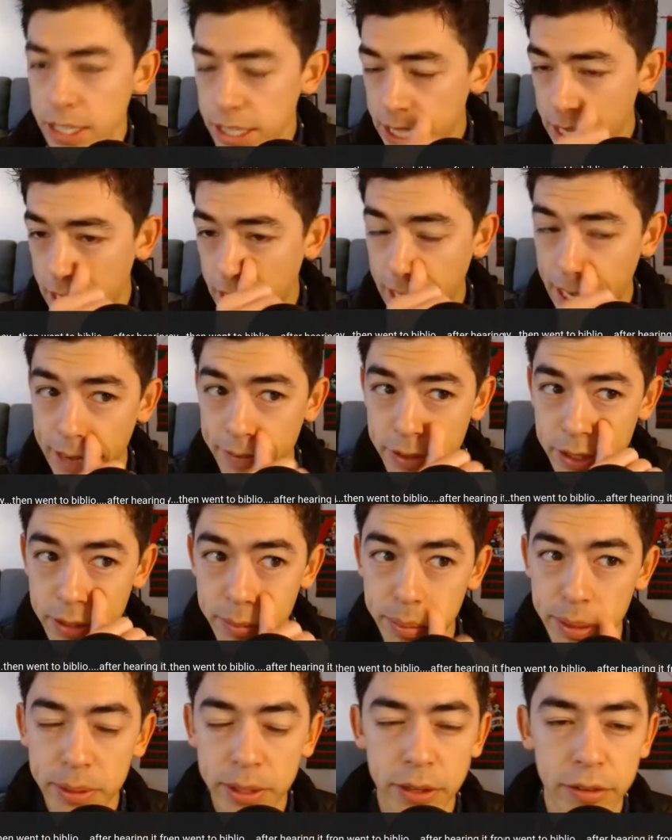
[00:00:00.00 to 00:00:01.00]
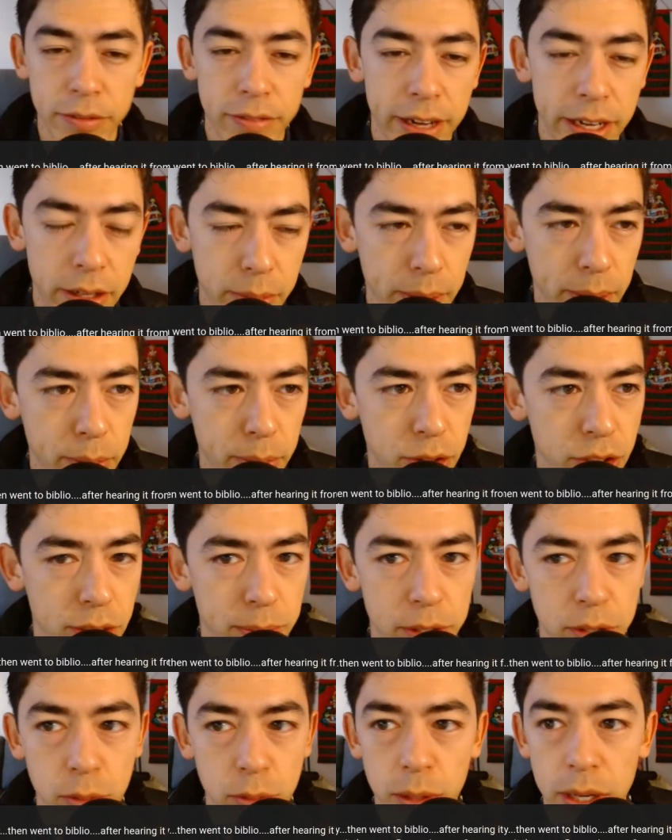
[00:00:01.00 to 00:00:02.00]
Yeah, I have the Bibliophile
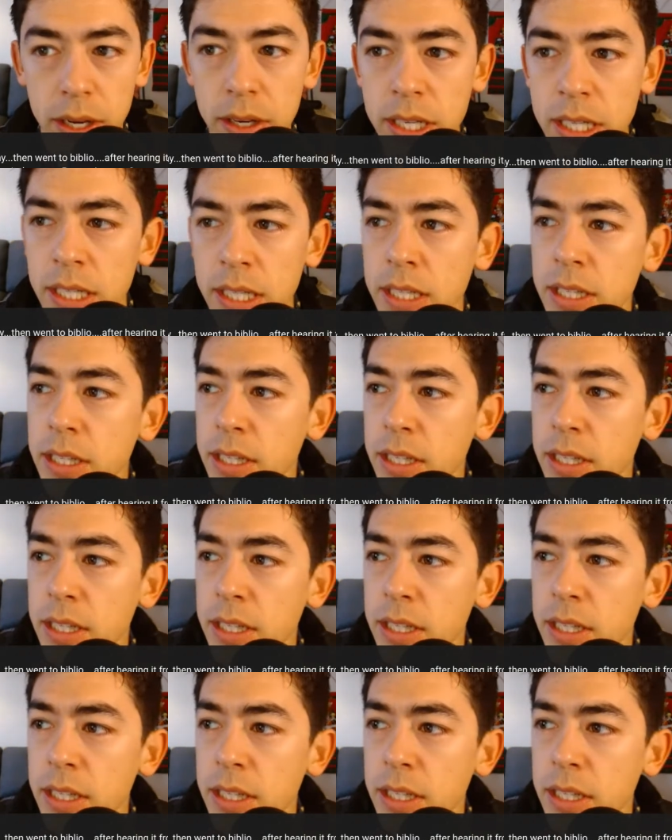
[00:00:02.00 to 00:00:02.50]
membership as well.